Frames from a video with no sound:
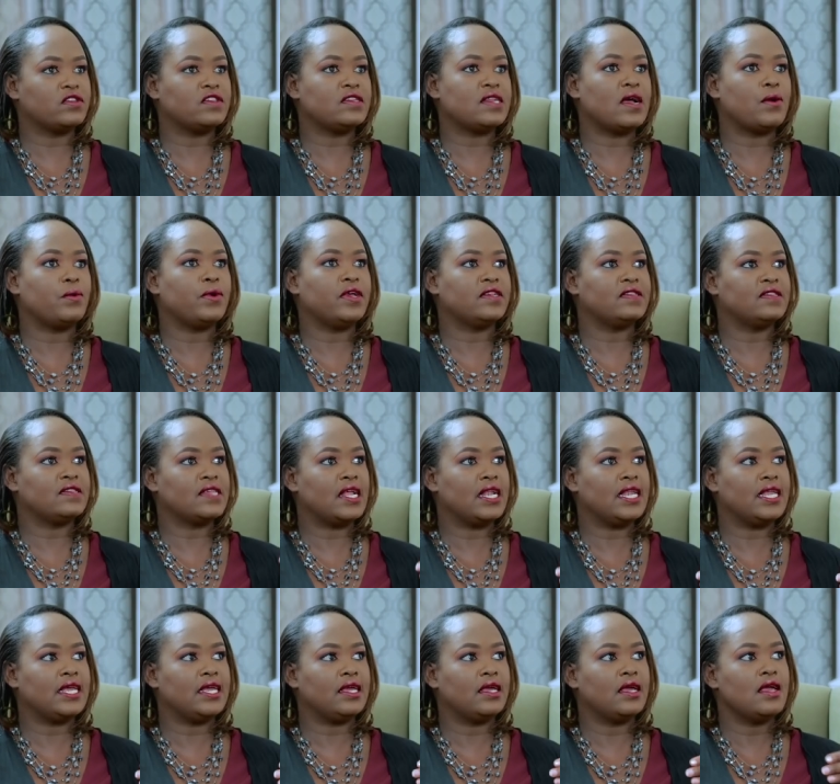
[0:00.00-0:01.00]
course now we're
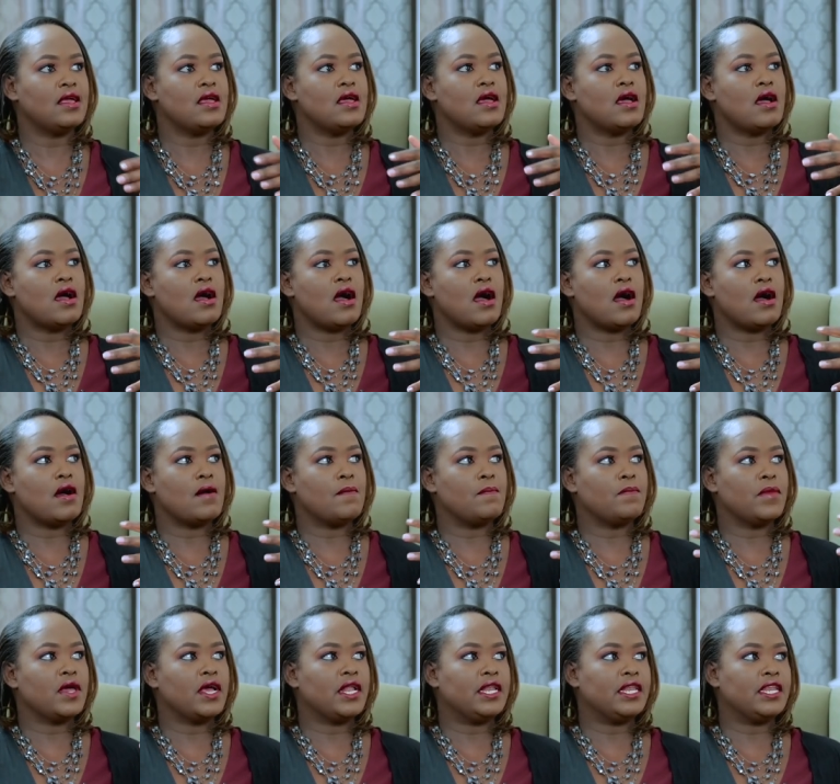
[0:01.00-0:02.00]
selling
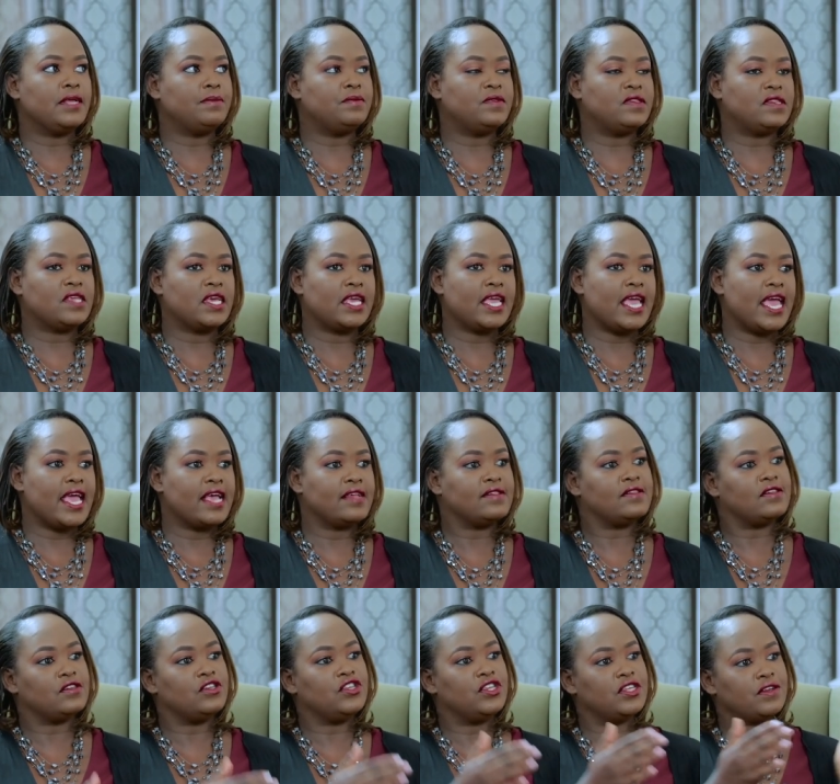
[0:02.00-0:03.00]
a lipstick
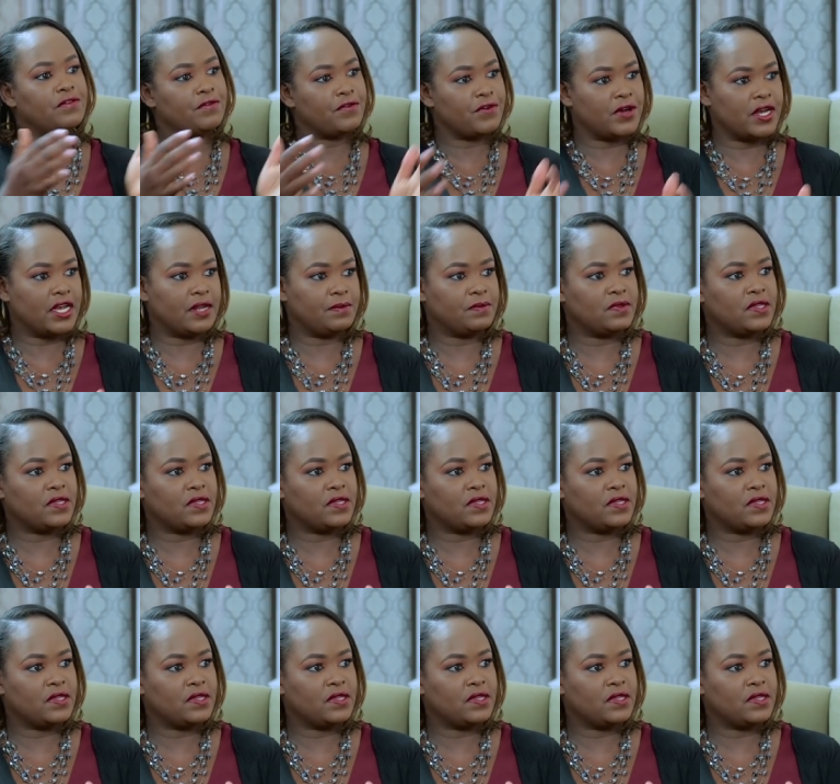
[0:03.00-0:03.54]
as a different